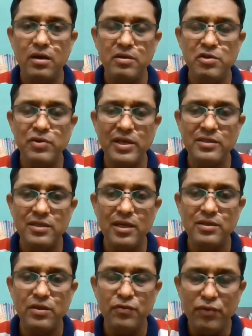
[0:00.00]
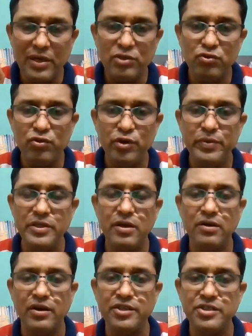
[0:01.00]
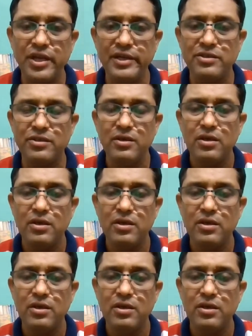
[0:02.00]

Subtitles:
you can say, what should be the content,